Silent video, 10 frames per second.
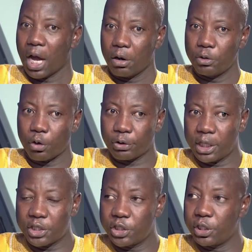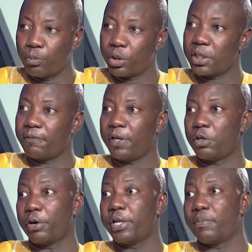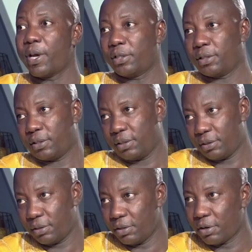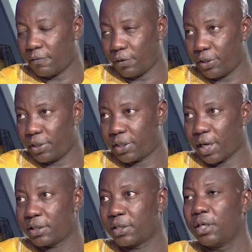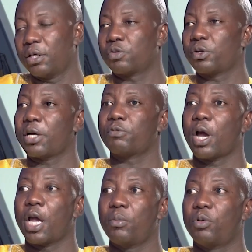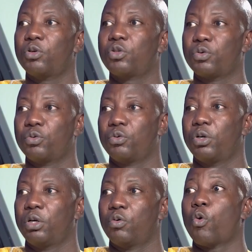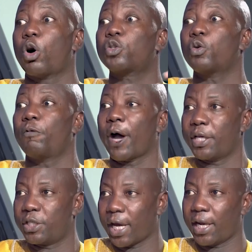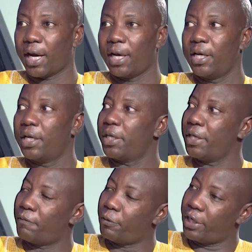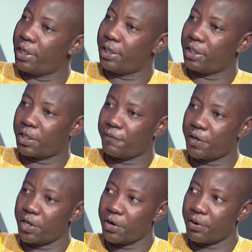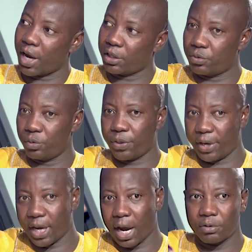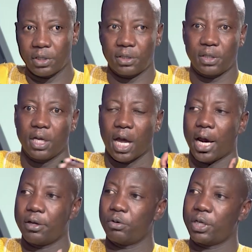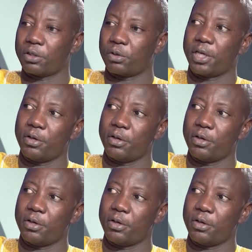Your relationship with even your neighbors, for instance, so that you are able to watch over each other. If within this given area, 2-3 houses, I know that, okay,